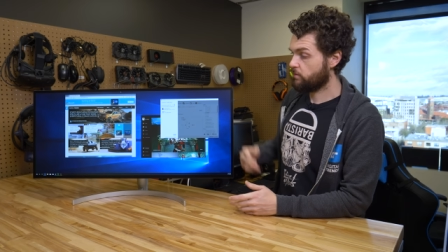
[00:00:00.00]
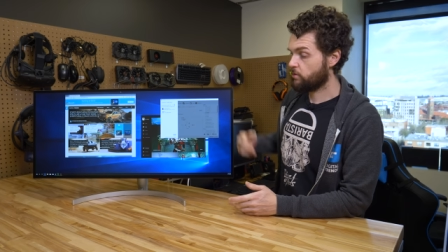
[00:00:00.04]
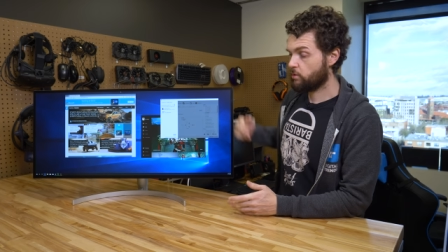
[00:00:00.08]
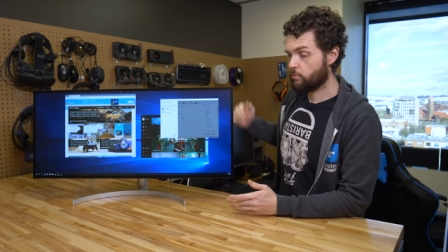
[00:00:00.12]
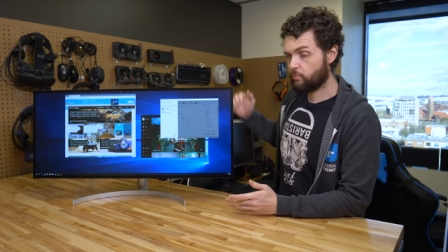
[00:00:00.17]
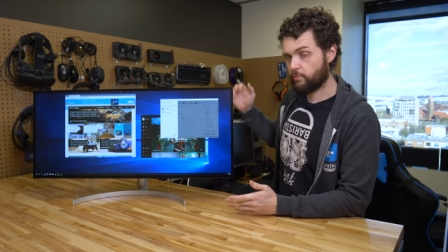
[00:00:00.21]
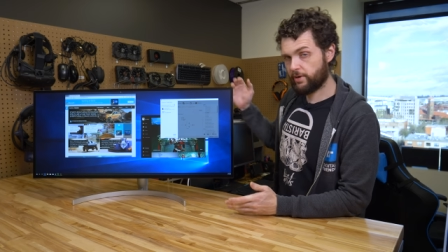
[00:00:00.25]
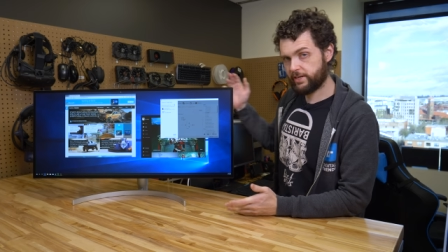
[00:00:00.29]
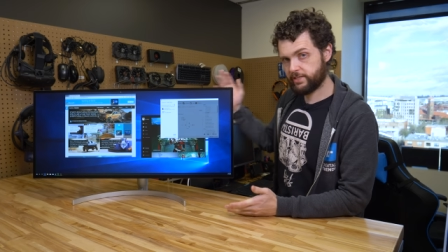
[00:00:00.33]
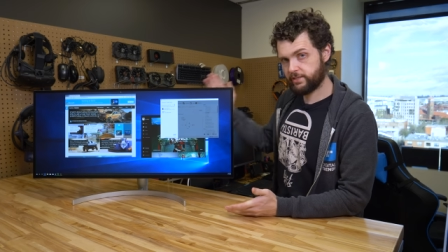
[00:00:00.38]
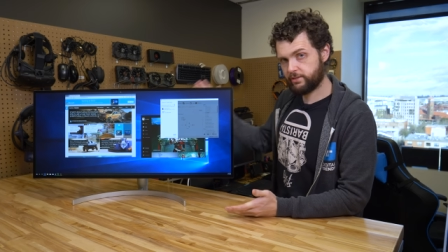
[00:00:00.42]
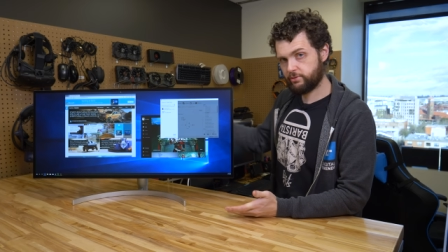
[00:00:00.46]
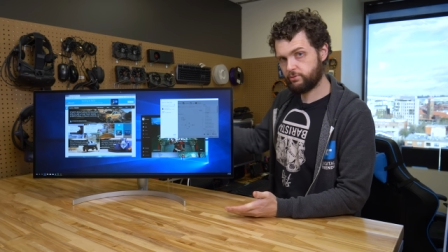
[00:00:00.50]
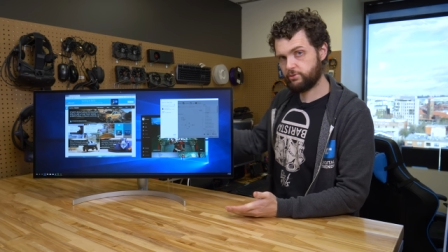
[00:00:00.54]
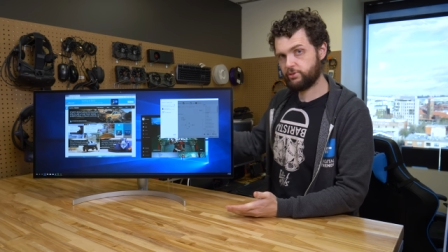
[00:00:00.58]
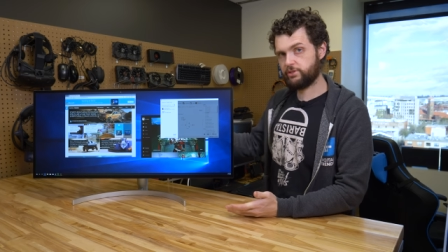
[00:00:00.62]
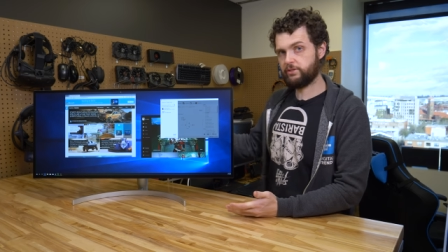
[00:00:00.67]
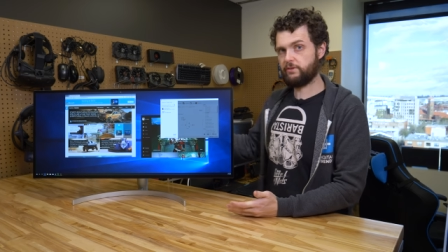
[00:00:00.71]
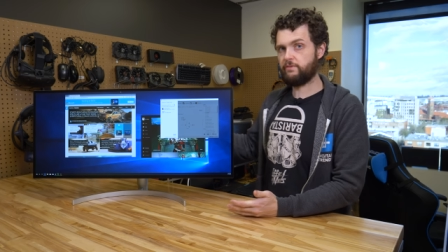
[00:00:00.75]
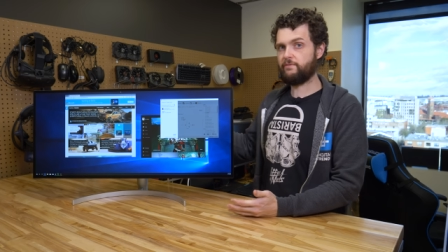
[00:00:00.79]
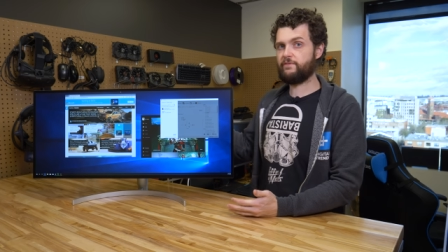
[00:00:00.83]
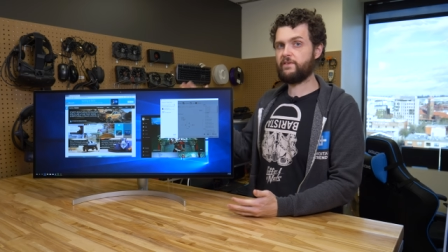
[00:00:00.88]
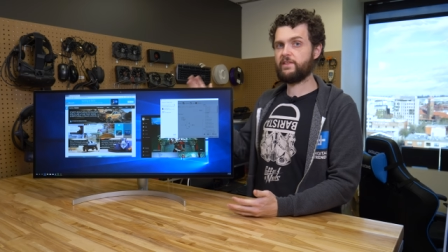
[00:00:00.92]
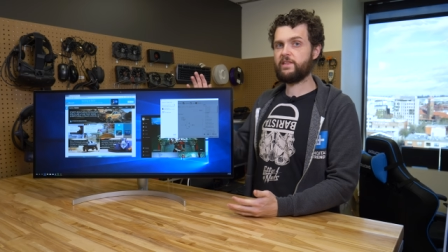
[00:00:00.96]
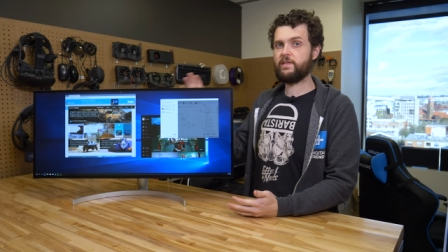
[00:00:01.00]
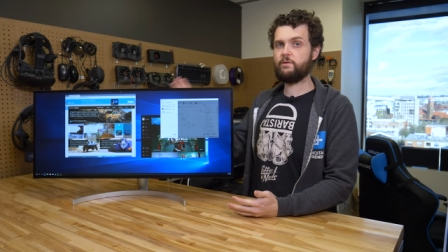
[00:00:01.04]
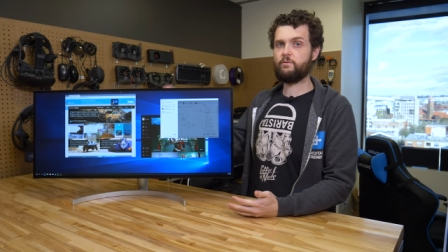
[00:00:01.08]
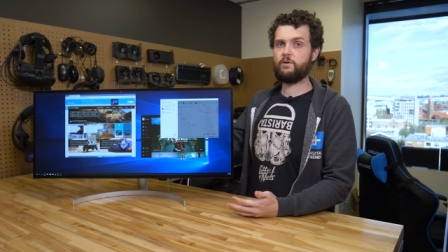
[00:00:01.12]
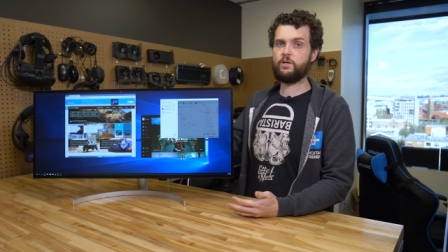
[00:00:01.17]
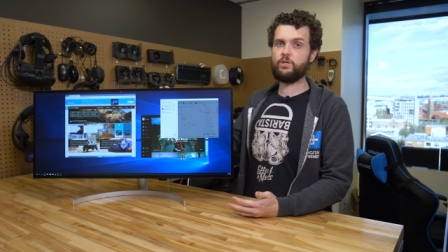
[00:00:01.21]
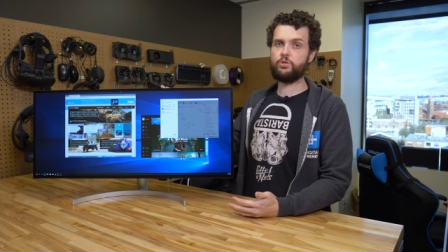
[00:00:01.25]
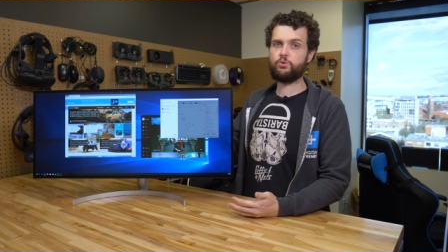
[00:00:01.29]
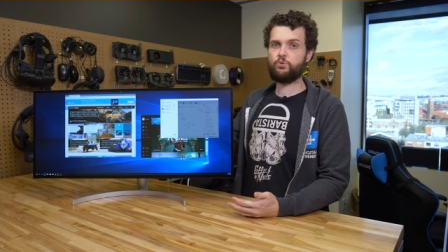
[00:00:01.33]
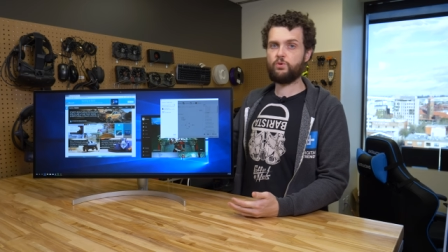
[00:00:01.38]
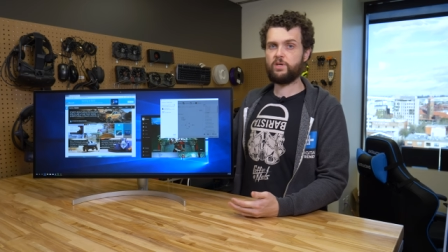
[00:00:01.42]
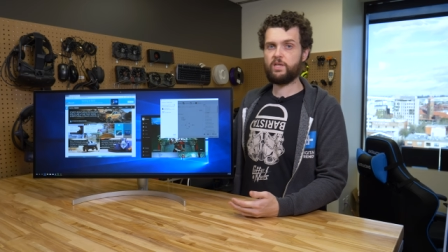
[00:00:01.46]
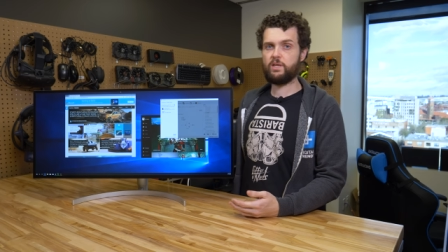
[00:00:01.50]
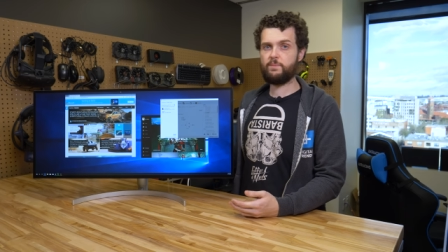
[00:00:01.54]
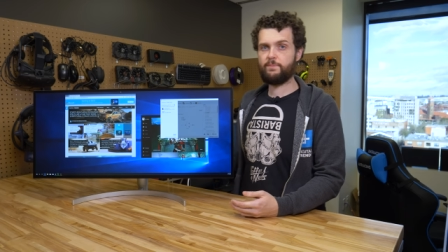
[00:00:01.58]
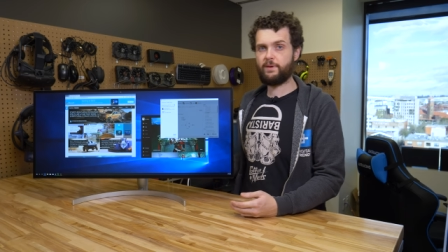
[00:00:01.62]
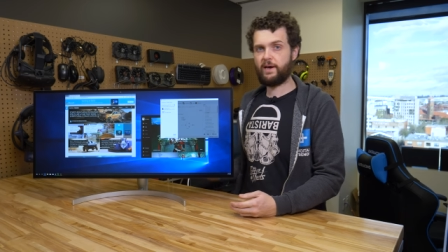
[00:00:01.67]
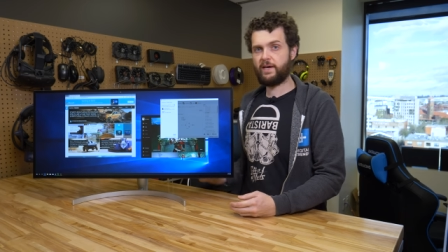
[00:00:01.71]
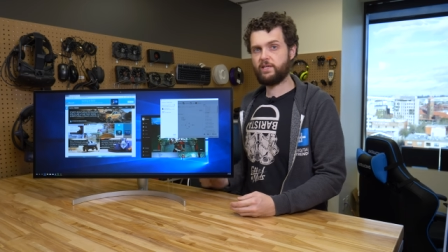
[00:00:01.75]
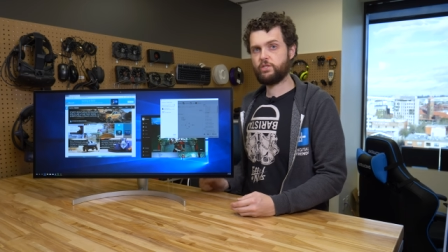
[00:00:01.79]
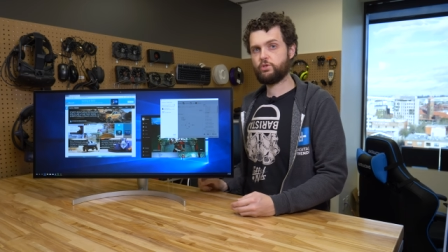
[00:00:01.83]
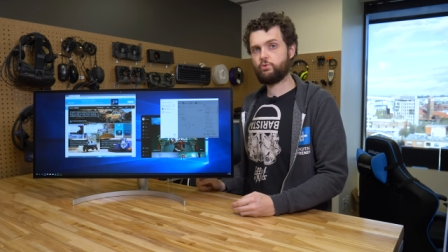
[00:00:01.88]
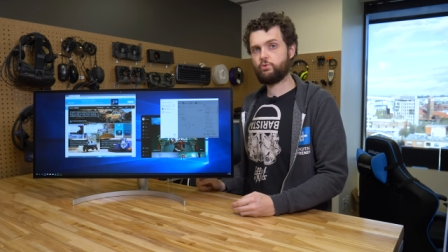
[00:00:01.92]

the resolution 5120 by